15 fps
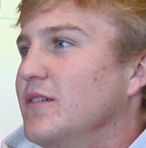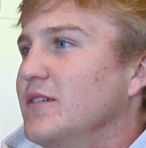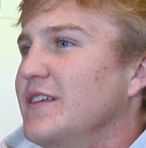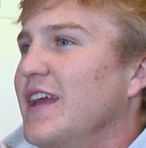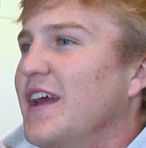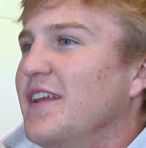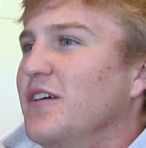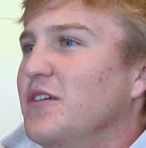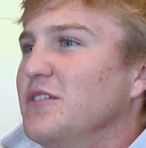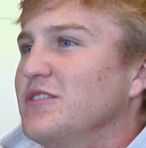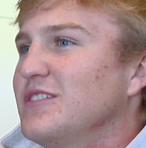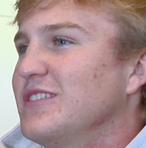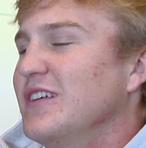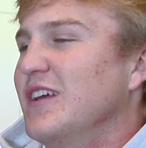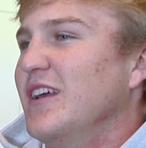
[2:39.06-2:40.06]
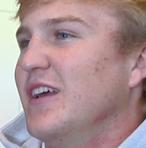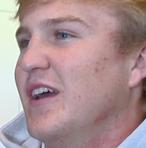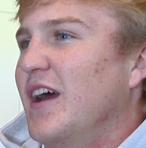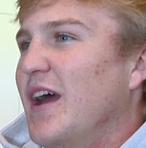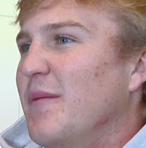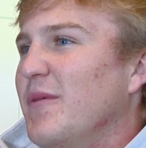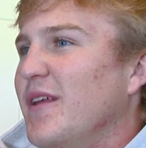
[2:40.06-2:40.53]
Yeah, no, it was
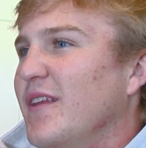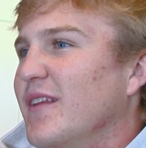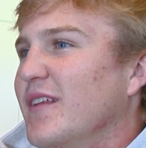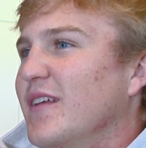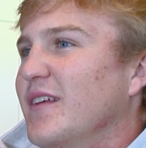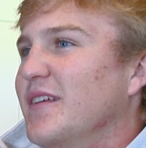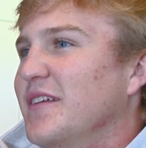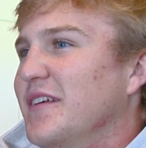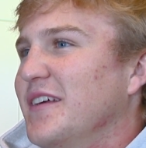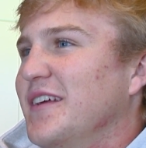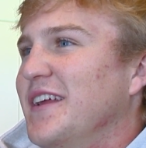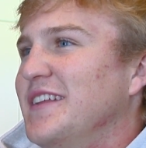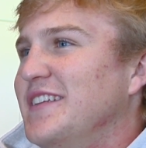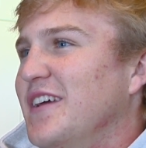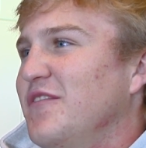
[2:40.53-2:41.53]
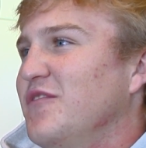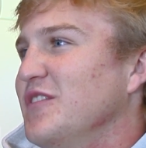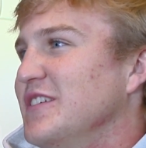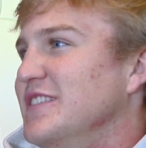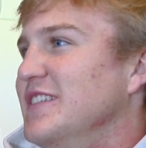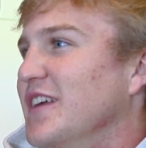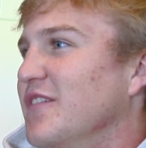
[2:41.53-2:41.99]
I mean, it definitely
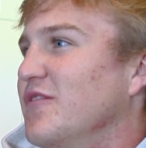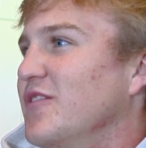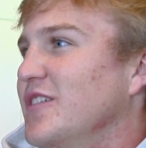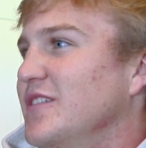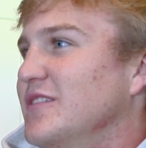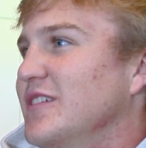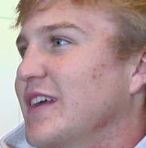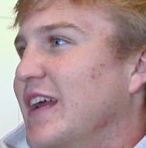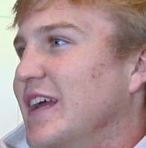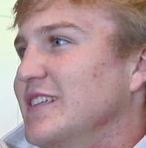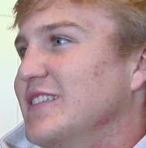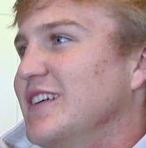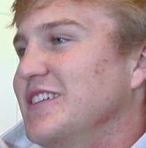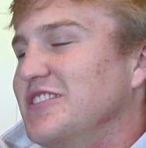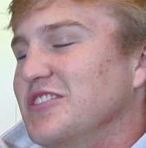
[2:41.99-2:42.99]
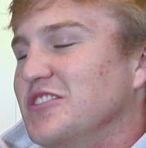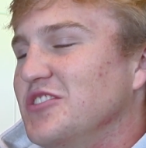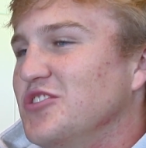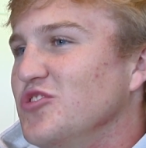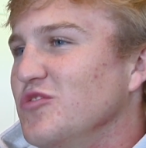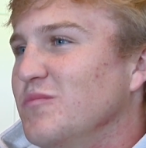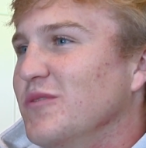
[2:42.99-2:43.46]
is different. Like I said, it's just
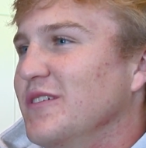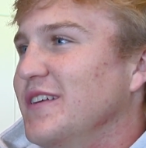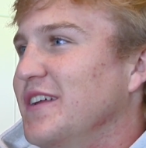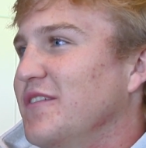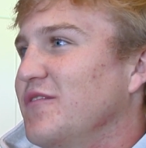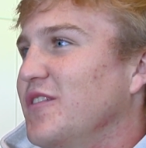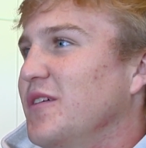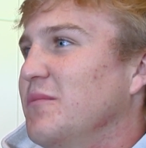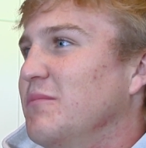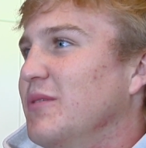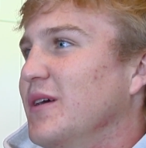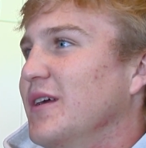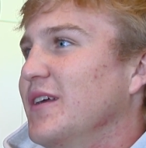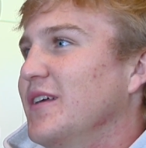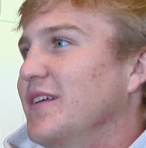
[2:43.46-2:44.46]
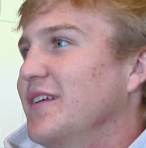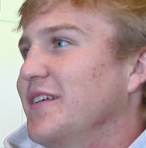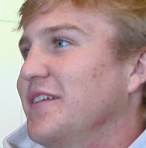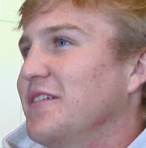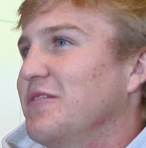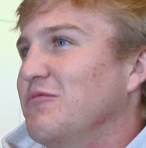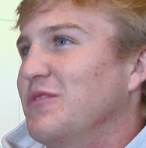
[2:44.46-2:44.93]
super different. But
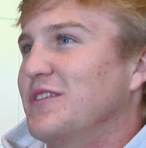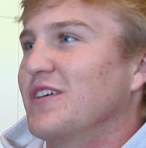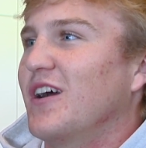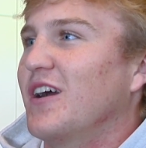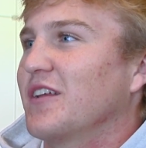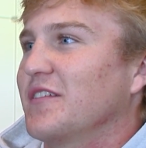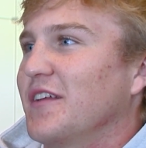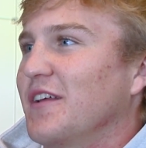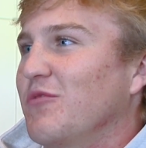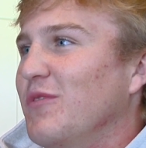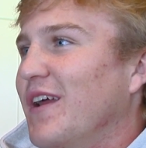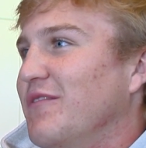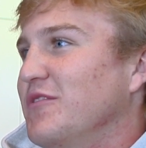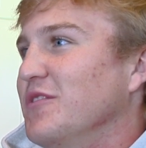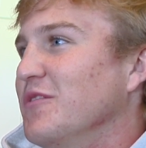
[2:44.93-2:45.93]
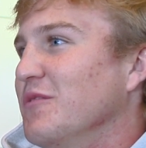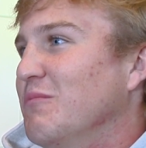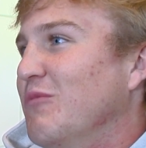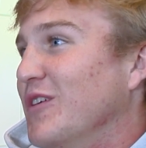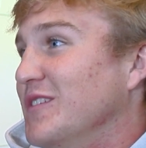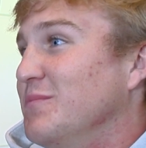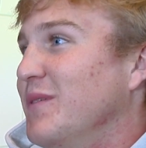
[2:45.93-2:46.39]
we talked like we have to do
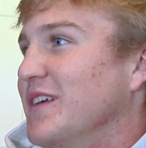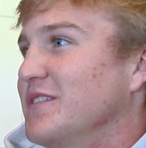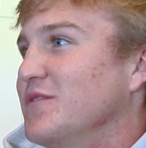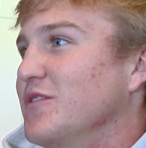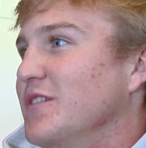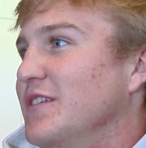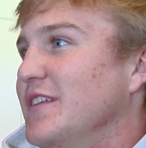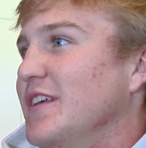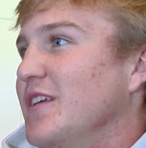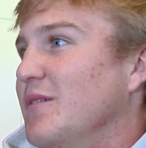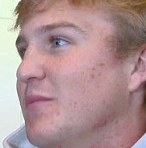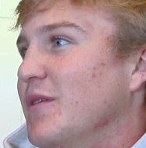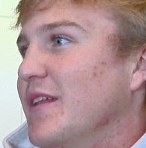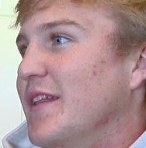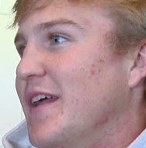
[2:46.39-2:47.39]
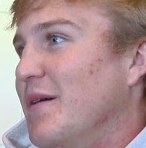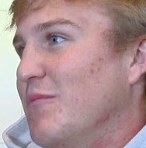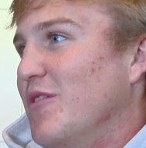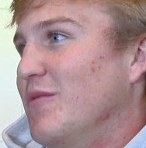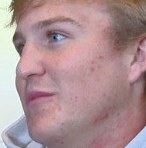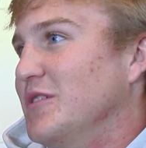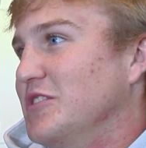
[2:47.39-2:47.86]
what's best for the team, and at that
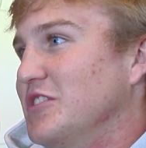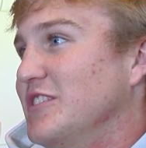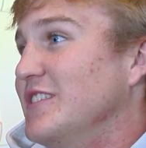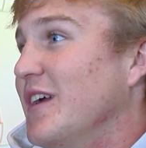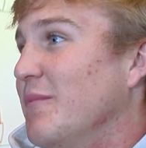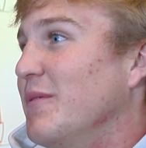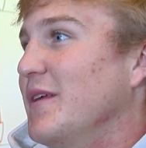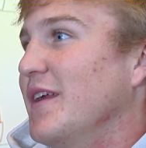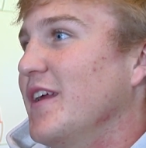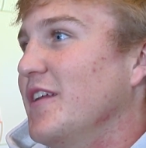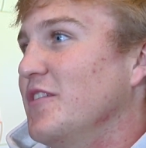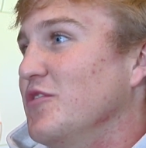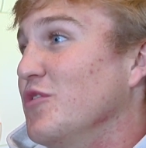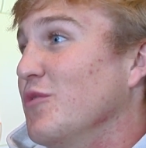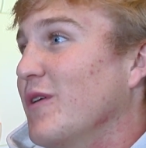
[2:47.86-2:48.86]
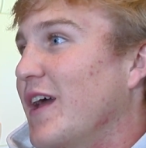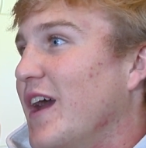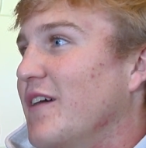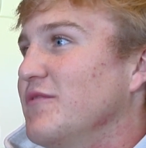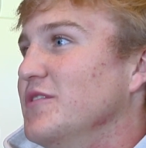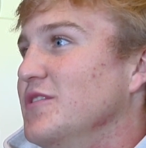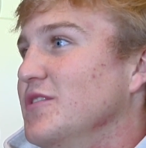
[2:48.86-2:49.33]
moment, just stepping in, doing what I
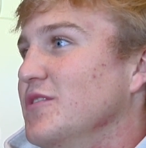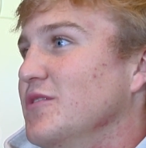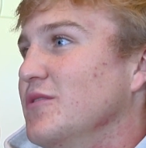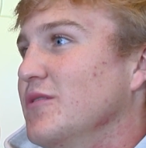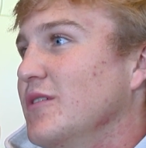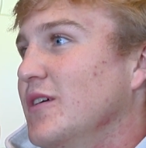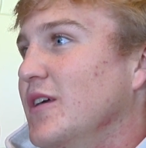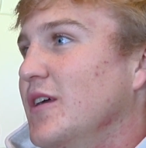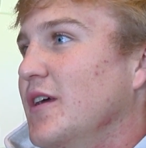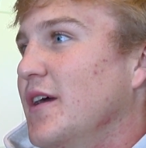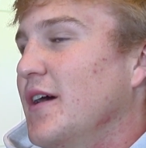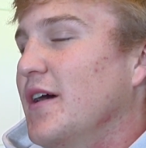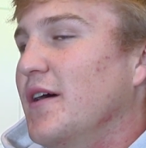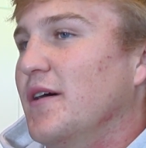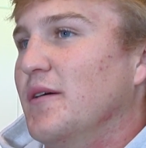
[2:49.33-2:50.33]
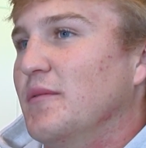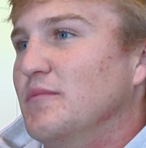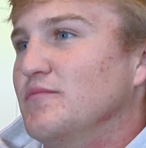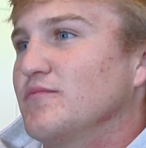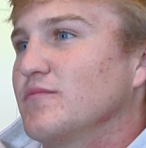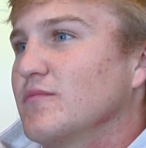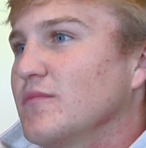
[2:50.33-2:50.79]
have to do.
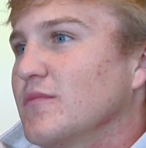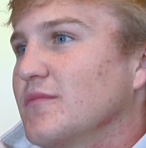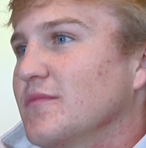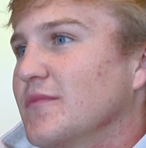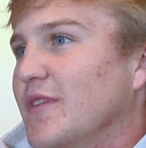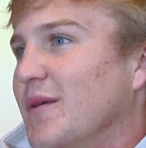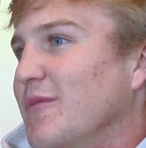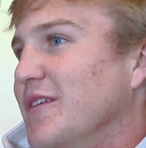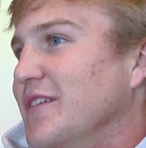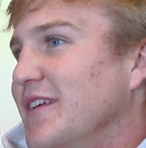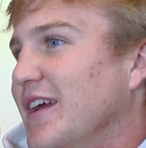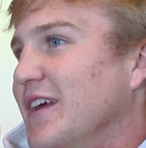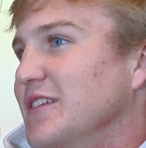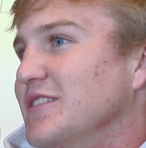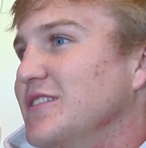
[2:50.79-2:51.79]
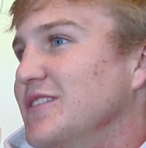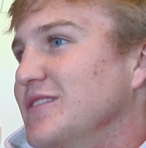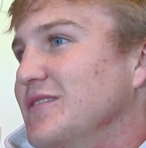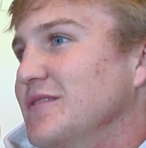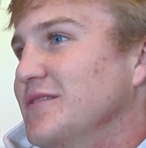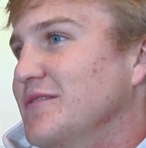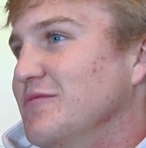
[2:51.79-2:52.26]
Um, I mean, yeah,
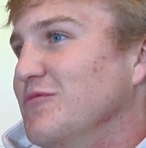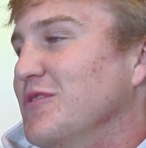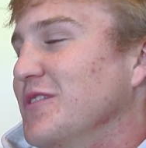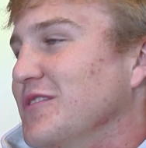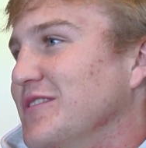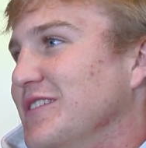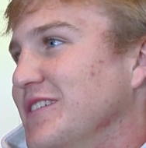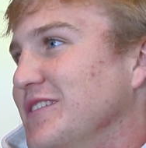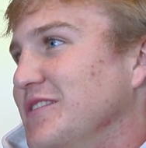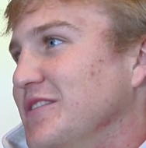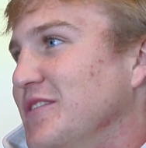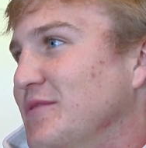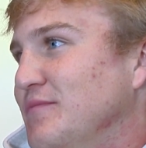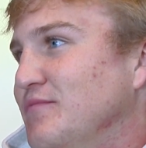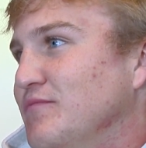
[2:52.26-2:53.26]
it's one of those things, you know.